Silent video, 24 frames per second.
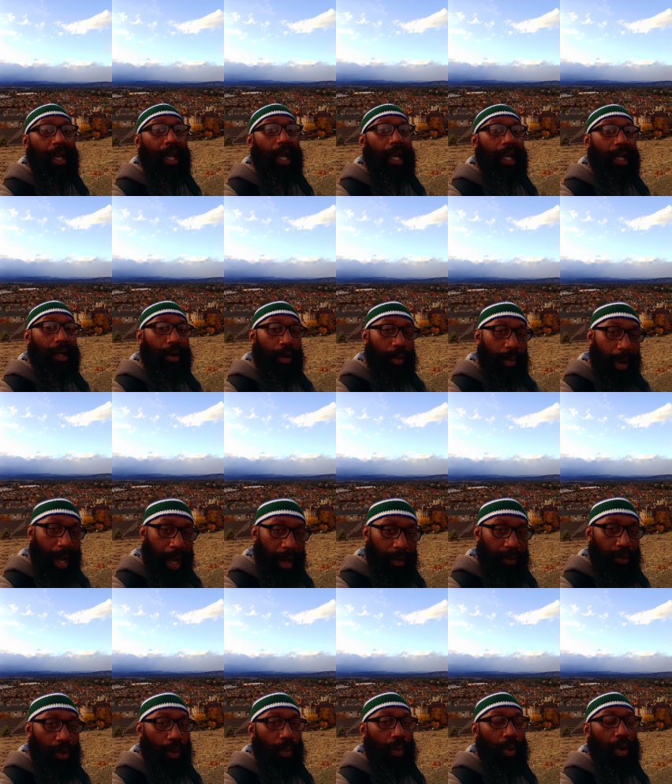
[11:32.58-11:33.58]
and
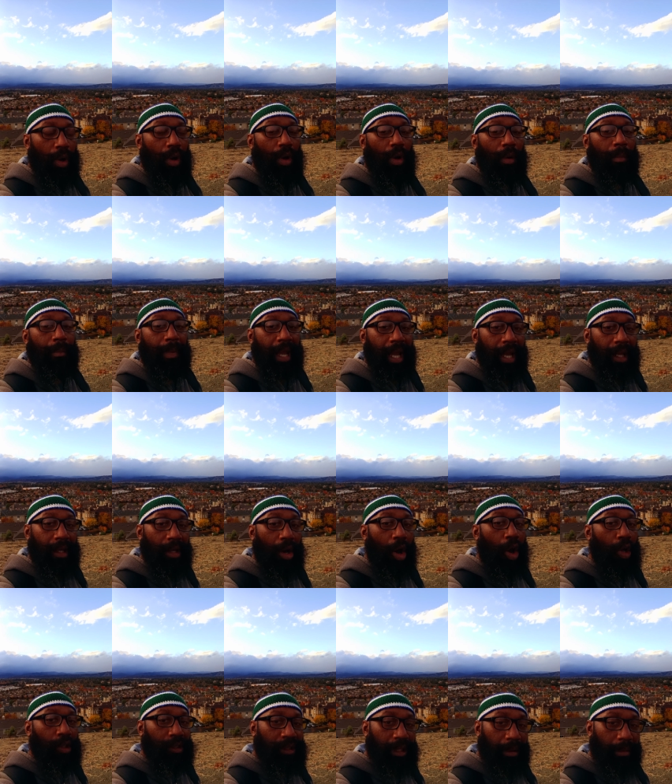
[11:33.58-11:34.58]
around the world, man.
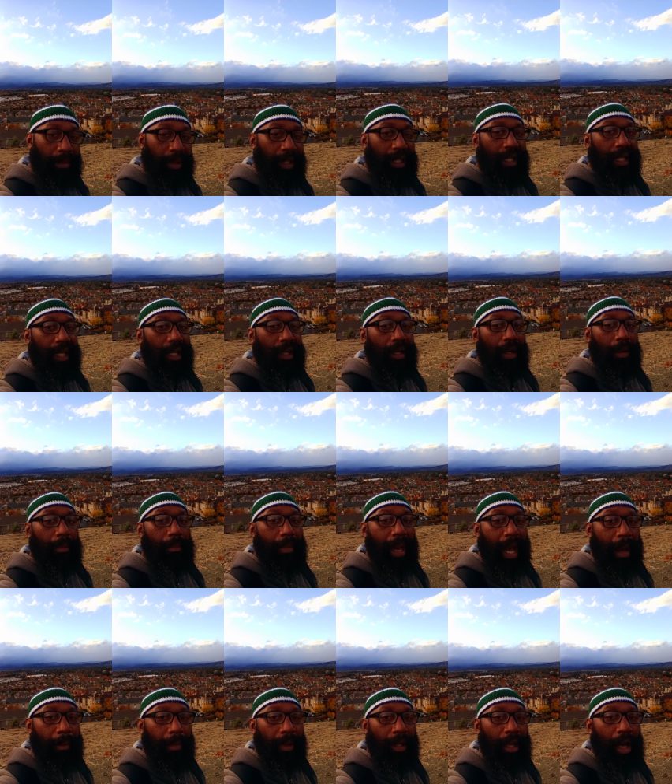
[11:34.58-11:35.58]
Ultimately, here in
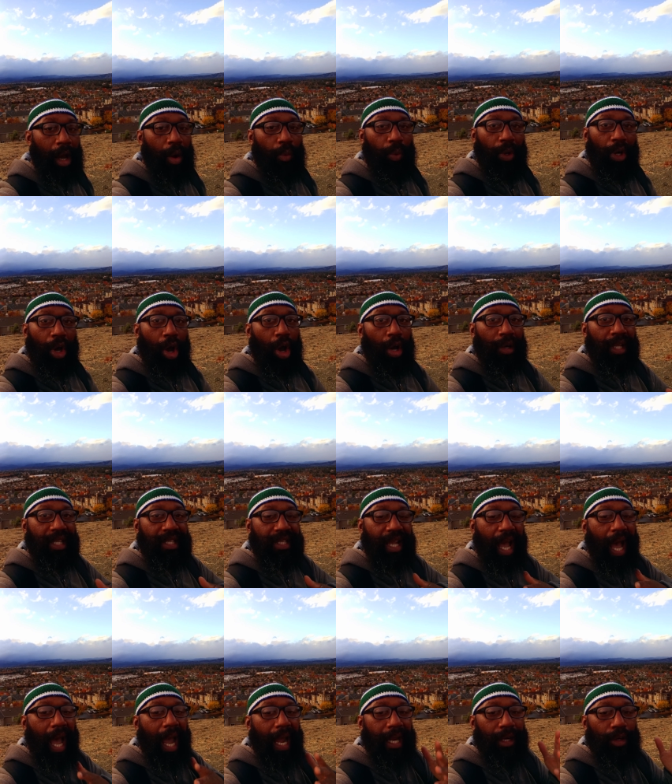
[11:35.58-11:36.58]
Babylon, with all this
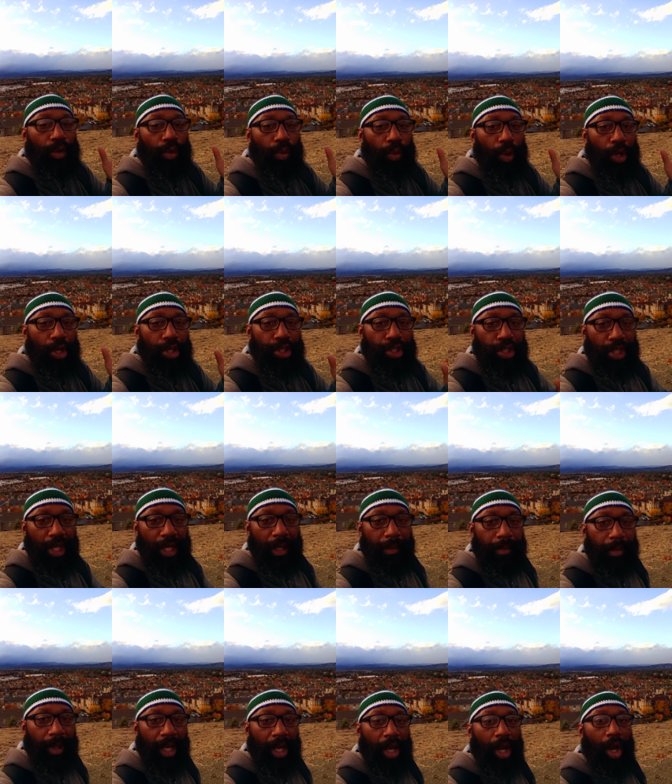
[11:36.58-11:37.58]
idol
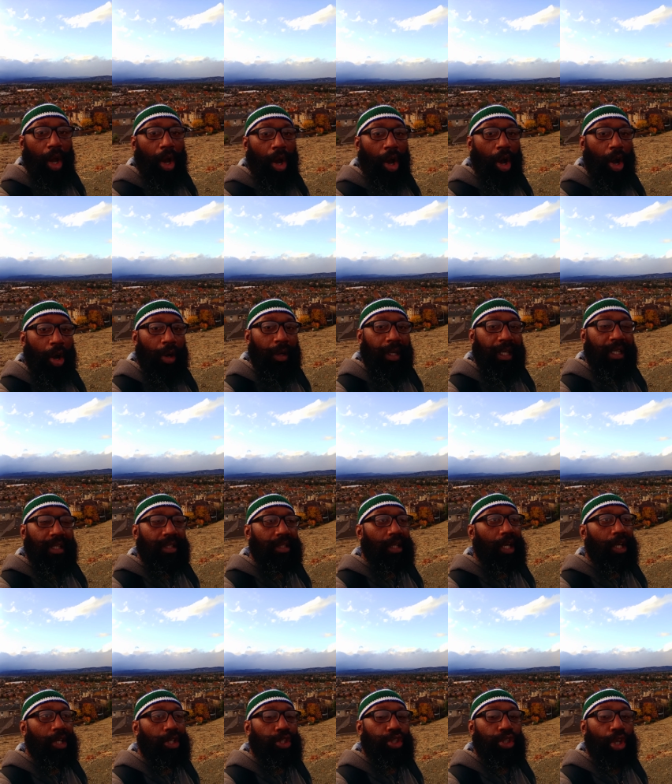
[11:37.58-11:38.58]
worship, all this
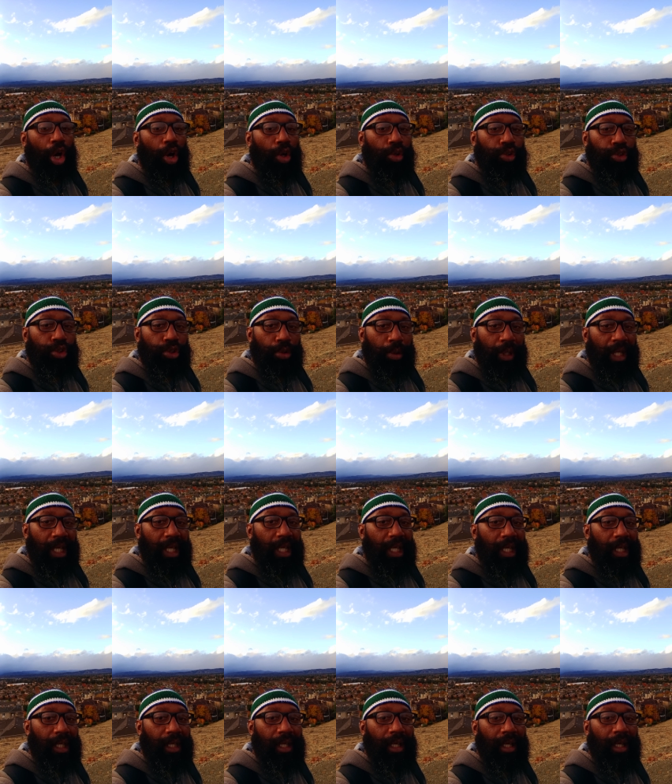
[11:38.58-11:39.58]

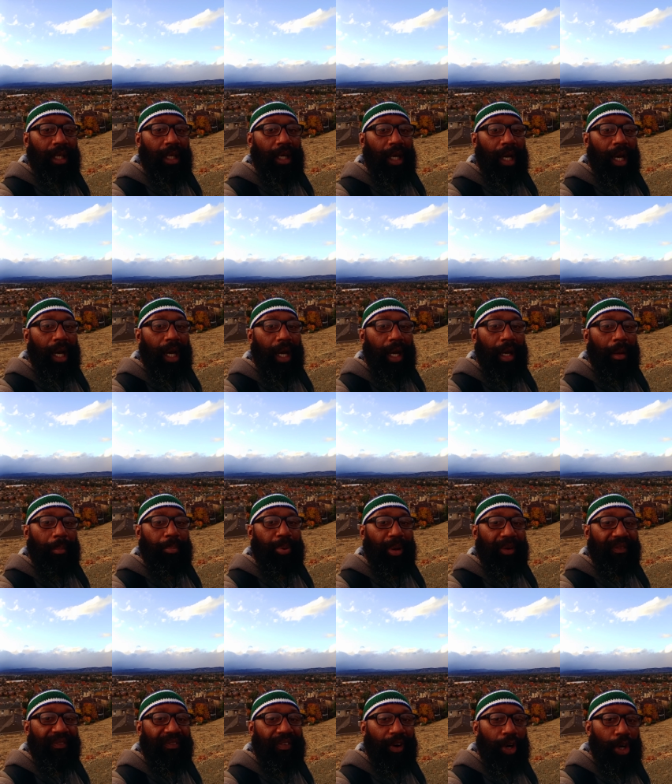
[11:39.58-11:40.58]
adultery and uh,
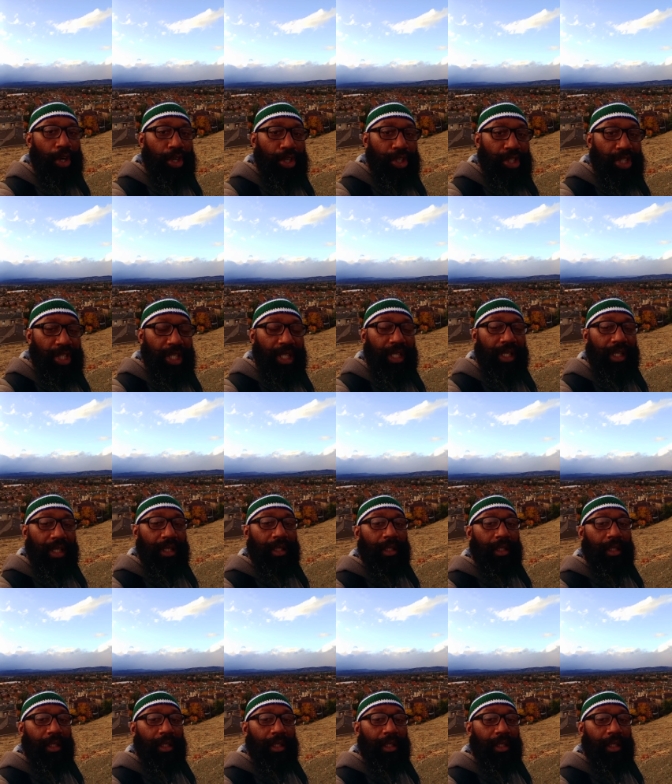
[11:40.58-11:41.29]
perversion,